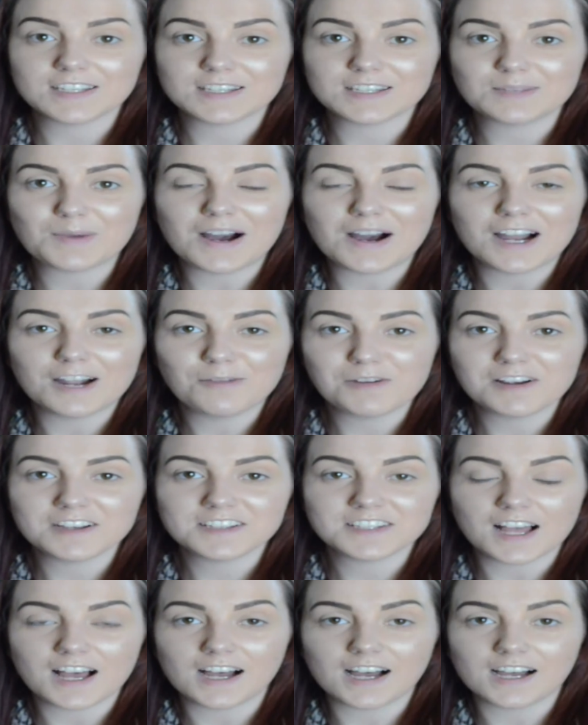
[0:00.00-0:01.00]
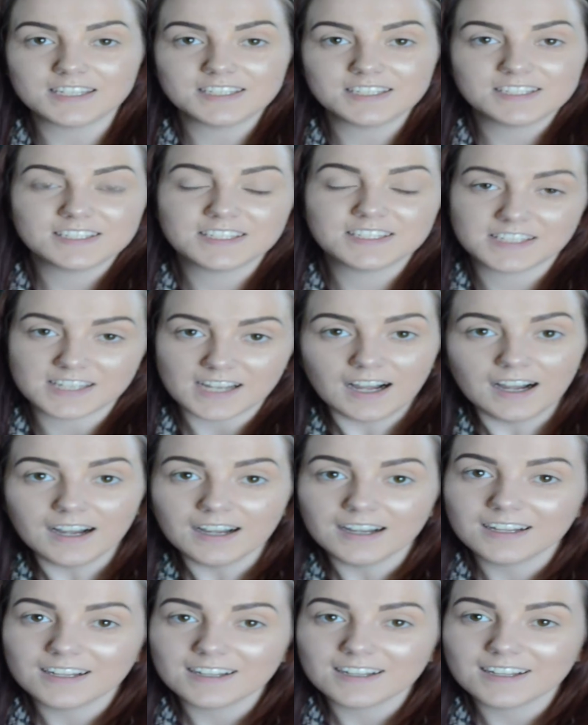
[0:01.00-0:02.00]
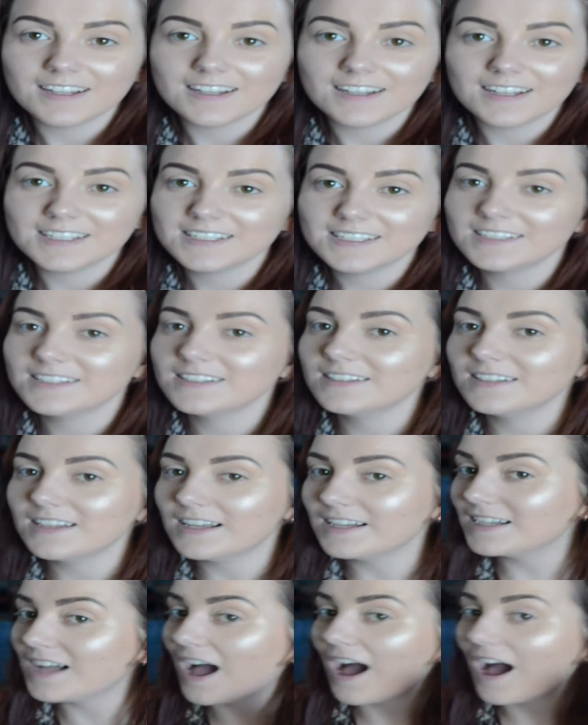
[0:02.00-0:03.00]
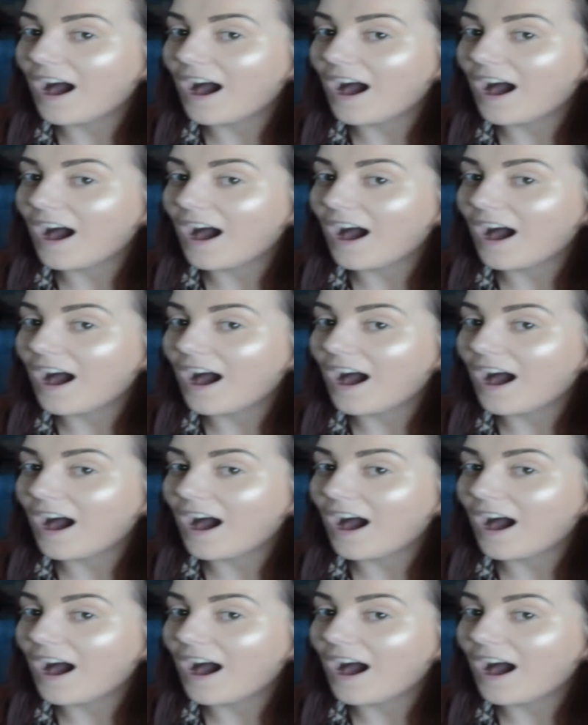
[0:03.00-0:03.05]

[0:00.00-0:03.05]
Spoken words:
Okay, my eyebrows are done!